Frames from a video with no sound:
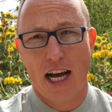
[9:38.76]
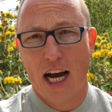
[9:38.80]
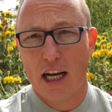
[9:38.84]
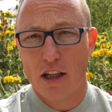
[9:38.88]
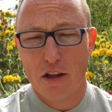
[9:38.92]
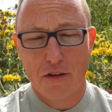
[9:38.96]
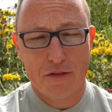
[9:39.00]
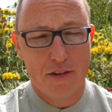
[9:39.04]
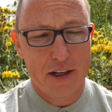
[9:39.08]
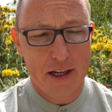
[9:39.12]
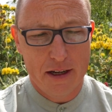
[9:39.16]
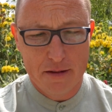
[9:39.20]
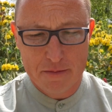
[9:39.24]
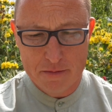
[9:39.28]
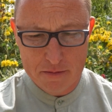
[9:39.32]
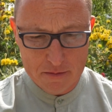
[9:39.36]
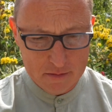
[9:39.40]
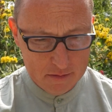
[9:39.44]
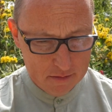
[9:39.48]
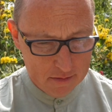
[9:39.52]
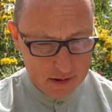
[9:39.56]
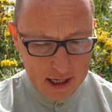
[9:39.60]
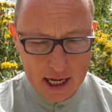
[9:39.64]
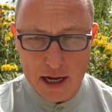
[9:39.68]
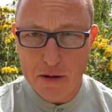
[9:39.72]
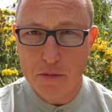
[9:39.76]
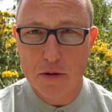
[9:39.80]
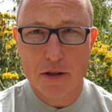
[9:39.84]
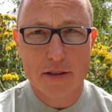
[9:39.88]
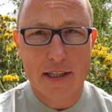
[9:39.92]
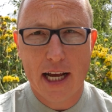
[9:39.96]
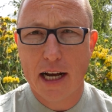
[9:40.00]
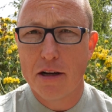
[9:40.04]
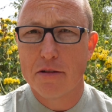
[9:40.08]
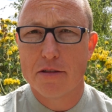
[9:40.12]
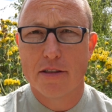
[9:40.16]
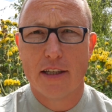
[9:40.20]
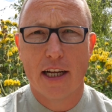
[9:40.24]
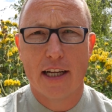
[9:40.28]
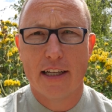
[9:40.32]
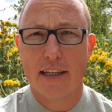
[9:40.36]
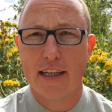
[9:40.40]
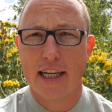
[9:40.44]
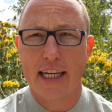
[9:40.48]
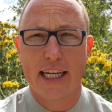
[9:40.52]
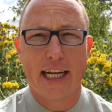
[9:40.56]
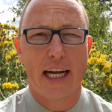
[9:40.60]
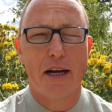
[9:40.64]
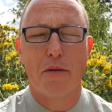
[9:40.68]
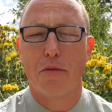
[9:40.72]
I loved it. It was
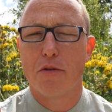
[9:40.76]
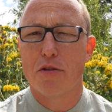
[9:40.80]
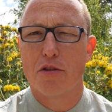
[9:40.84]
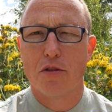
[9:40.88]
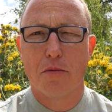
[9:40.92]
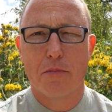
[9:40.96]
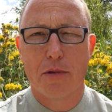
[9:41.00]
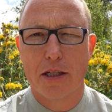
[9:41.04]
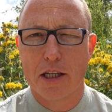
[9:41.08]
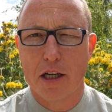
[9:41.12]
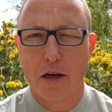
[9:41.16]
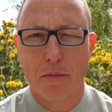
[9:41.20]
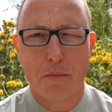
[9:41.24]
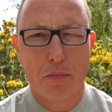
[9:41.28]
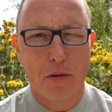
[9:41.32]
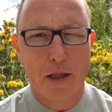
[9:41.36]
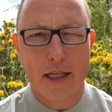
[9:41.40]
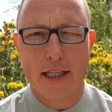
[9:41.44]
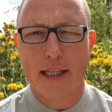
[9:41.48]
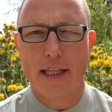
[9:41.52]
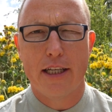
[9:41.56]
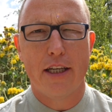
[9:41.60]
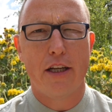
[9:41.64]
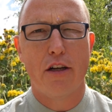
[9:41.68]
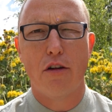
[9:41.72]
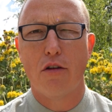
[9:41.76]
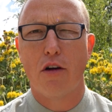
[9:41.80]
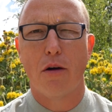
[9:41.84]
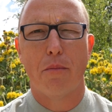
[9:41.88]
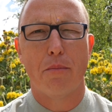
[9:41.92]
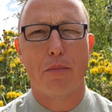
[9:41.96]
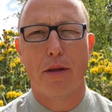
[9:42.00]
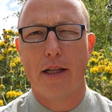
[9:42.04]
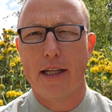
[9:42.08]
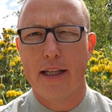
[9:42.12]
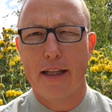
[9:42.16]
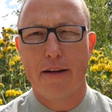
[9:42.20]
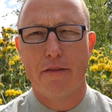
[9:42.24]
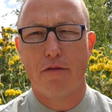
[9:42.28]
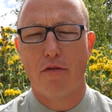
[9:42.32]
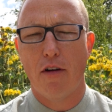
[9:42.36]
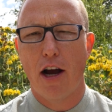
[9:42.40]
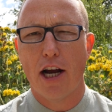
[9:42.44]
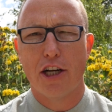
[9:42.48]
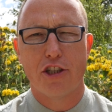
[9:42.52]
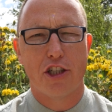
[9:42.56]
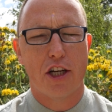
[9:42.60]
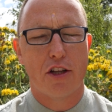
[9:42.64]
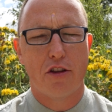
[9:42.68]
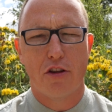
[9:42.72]
outstanding. It was something completely new, completely
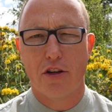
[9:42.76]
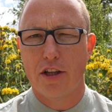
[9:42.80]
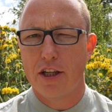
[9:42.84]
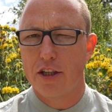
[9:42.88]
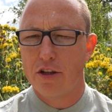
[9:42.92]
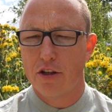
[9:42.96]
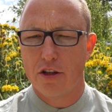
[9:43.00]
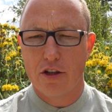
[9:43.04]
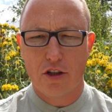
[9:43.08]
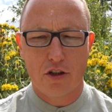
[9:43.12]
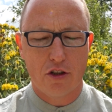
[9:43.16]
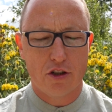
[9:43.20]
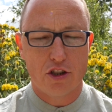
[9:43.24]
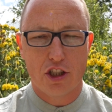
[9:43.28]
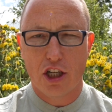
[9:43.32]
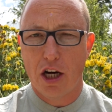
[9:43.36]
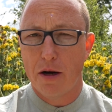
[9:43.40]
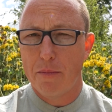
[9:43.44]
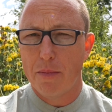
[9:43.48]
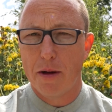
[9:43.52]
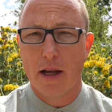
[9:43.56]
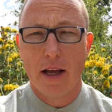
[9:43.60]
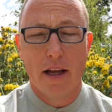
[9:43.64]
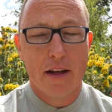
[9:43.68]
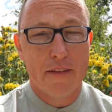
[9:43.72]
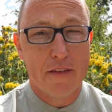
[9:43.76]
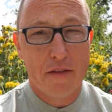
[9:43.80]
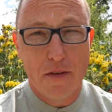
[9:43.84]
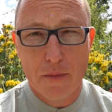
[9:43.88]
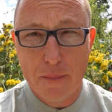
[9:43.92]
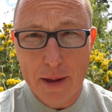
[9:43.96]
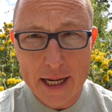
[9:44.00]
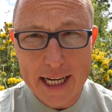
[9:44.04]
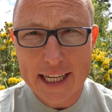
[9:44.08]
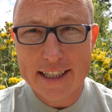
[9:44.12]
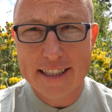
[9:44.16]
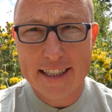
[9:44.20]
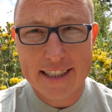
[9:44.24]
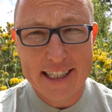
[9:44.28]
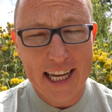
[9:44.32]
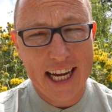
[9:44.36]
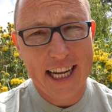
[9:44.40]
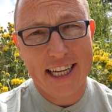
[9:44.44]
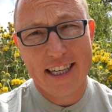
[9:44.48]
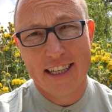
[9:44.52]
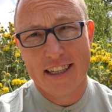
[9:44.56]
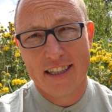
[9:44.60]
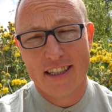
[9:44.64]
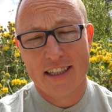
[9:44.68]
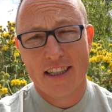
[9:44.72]
fresh. I thought they'd done a good job. For me, it's a
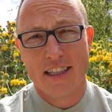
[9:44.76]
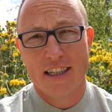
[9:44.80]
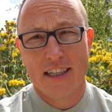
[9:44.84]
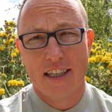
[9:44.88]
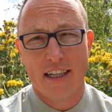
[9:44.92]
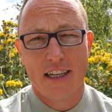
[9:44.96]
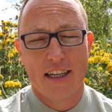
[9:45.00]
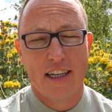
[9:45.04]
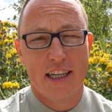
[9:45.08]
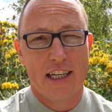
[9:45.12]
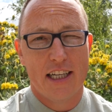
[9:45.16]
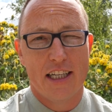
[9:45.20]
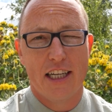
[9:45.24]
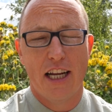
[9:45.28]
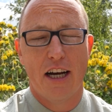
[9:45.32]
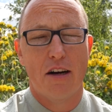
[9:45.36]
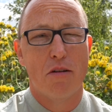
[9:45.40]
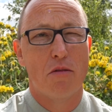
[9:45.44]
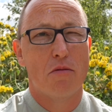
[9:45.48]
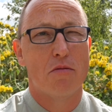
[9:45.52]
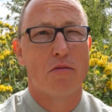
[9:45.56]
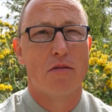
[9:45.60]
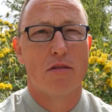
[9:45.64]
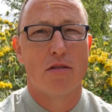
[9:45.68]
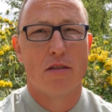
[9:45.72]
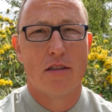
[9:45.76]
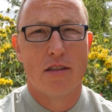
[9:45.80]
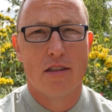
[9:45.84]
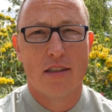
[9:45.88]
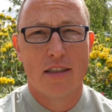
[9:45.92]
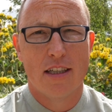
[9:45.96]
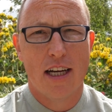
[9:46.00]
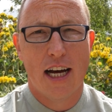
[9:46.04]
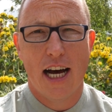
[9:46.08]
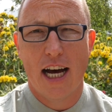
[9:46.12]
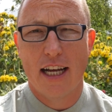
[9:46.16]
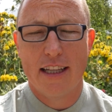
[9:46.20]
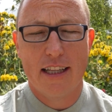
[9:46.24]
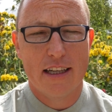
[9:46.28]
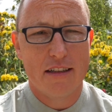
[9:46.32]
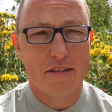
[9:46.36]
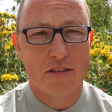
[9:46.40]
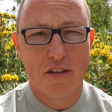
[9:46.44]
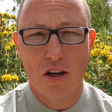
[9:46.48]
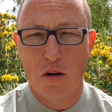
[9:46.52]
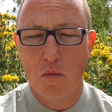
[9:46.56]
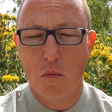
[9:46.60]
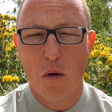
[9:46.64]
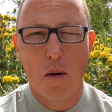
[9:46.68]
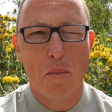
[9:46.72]
10. You know, there's
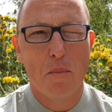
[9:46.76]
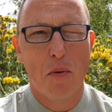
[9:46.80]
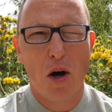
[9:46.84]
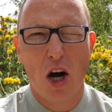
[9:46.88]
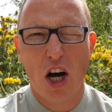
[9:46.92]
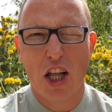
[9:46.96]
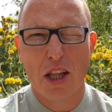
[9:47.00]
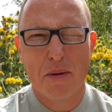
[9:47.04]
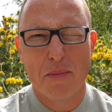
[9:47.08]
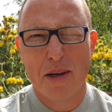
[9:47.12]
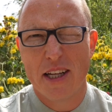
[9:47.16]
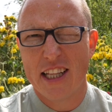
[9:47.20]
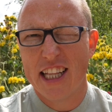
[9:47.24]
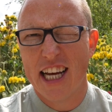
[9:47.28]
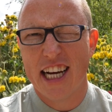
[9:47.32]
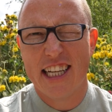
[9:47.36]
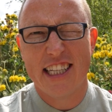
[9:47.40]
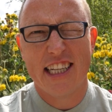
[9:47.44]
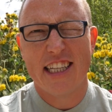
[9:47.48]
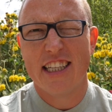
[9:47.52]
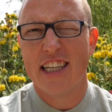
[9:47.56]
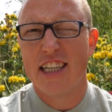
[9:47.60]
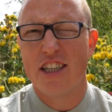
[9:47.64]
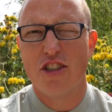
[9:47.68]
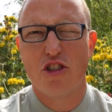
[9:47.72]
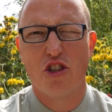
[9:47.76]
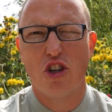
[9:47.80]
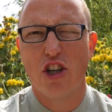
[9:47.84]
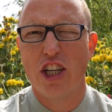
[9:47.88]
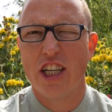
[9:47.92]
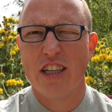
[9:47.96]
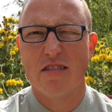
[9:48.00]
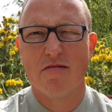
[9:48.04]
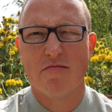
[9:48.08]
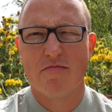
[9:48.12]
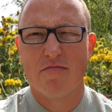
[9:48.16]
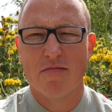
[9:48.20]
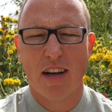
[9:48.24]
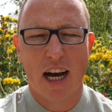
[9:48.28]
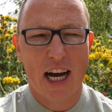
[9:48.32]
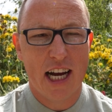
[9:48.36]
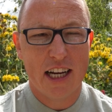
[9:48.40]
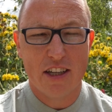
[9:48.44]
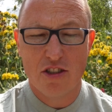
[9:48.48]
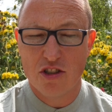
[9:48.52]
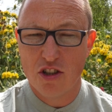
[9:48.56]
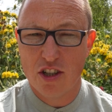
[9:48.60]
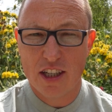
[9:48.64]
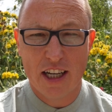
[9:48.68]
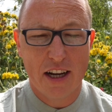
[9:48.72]
not one part of the meal that I didn't enjoy. I
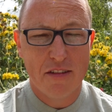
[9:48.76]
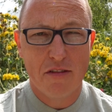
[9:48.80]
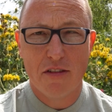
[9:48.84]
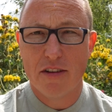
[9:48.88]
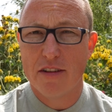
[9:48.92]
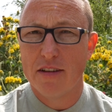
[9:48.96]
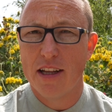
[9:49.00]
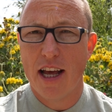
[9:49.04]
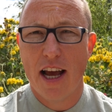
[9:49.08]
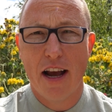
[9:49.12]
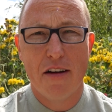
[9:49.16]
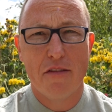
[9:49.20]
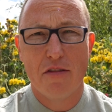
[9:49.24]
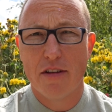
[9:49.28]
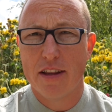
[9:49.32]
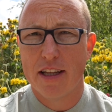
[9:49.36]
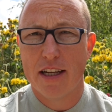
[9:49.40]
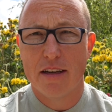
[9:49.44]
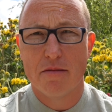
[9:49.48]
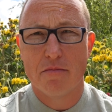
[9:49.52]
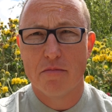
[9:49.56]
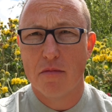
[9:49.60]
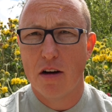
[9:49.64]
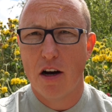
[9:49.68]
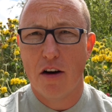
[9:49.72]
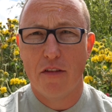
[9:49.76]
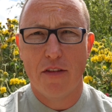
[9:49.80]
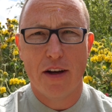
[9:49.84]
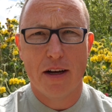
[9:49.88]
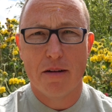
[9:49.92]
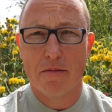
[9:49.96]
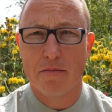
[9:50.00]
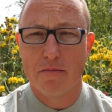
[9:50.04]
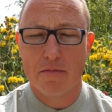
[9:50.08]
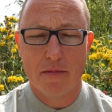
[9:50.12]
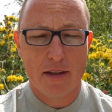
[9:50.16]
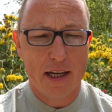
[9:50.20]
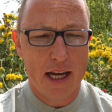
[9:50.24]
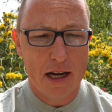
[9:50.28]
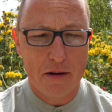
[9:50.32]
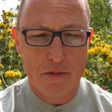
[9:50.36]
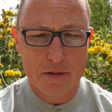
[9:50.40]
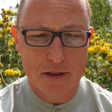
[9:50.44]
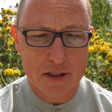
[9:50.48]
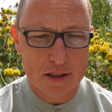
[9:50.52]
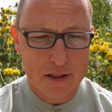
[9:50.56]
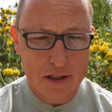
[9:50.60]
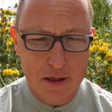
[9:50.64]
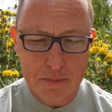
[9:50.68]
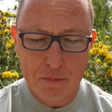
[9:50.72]
enjoyed everything of it. It
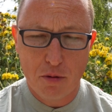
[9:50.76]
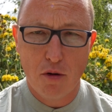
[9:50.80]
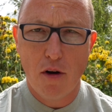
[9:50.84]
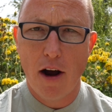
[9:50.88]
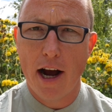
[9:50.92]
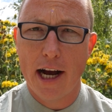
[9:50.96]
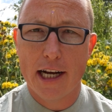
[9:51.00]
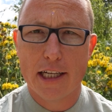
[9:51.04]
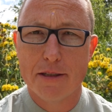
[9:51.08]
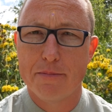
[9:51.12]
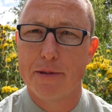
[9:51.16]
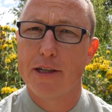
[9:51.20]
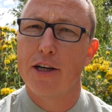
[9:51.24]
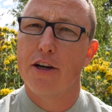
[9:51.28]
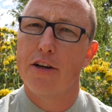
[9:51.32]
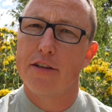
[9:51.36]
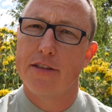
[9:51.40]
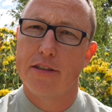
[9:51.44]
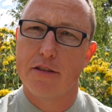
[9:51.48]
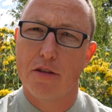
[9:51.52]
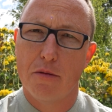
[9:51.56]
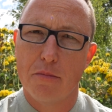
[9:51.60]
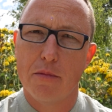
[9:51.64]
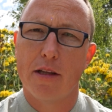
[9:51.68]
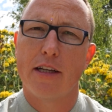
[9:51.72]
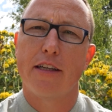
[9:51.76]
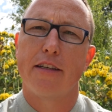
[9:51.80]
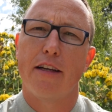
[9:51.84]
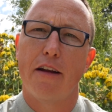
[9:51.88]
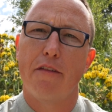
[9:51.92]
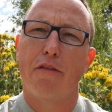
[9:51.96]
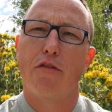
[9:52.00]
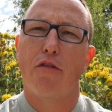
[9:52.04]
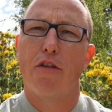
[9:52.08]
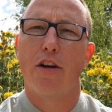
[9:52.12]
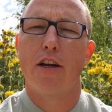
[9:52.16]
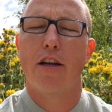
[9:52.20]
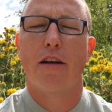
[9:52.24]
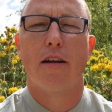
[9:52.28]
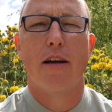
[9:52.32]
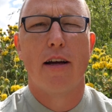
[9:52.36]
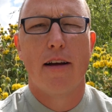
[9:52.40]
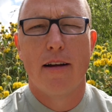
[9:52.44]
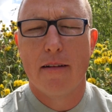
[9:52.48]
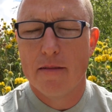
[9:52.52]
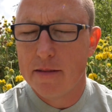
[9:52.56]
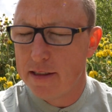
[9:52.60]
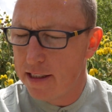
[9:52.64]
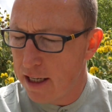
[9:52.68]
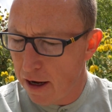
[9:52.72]
was a surprise because something different.
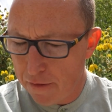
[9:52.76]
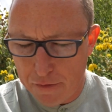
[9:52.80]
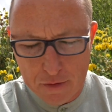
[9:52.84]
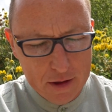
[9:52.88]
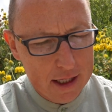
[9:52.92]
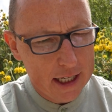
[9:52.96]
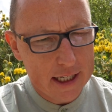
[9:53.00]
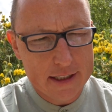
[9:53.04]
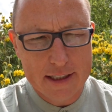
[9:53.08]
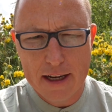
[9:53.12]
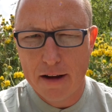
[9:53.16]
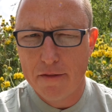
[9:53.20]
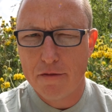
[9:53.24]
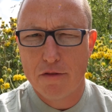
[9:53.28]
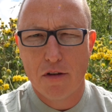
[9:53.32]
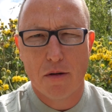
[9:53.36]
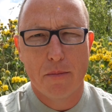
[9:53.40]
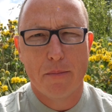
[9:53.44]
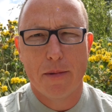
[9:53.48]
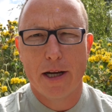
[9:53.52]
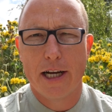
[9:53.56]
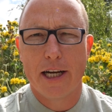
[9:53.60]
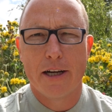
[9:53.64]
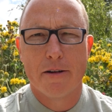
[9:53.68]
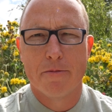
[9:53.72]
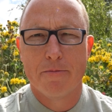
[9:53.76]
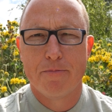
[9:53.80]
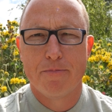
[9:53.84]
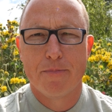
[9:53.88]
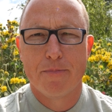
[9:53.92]
Definitely a 10 from me.